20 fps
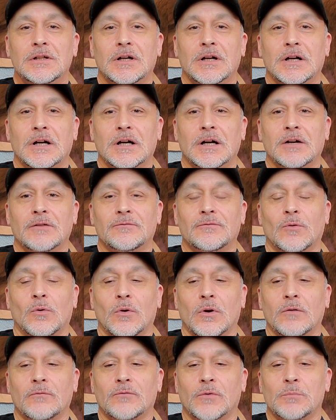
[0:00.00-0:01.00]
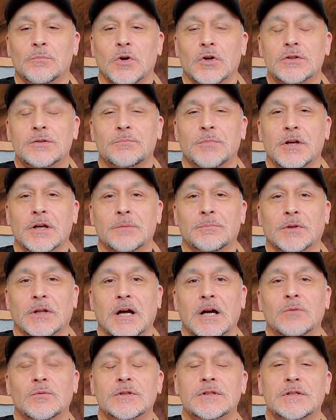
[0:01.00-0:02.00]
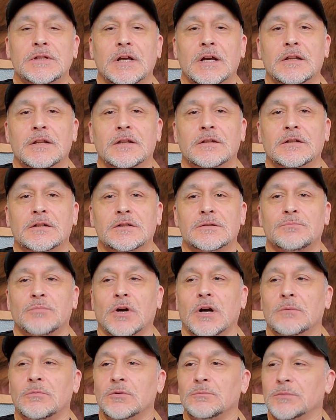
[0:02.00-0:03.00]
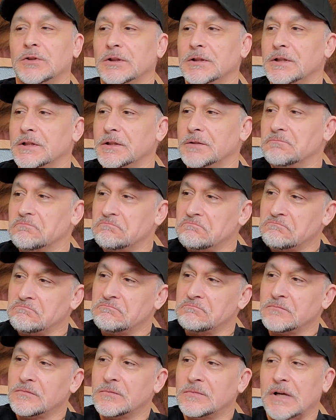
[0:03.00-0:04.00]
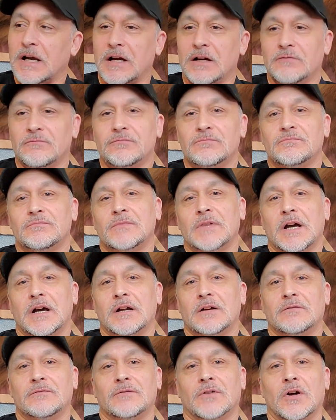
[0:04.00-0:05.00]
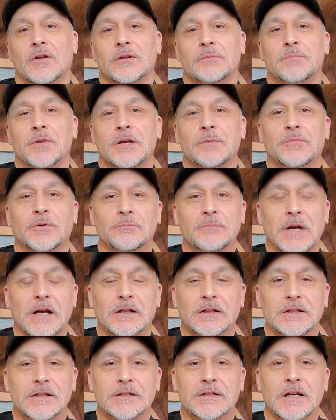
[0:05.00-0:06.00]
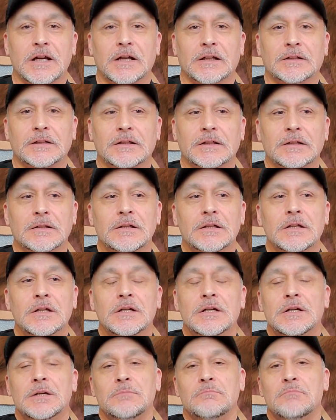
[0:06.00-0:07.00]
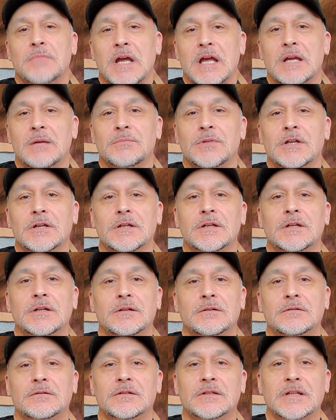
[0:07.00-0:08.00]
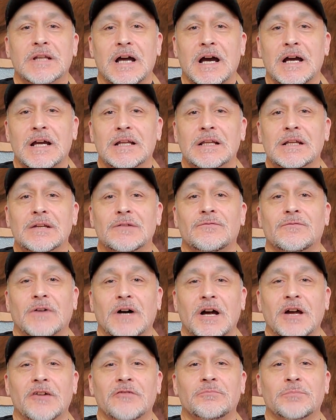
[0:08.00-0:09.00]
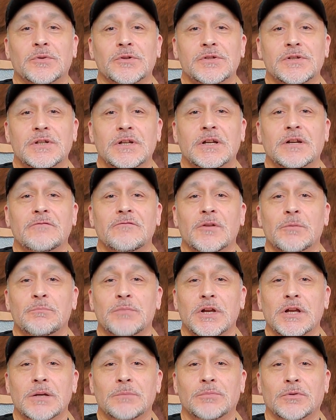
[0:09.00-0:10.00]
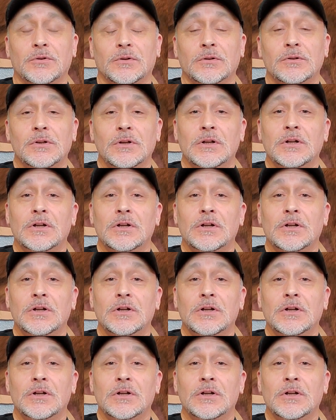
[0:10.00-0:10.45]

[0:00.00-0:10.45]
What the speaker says: for most people. I would say that there's probably out of all the people metal detecting, maybe 95% of the people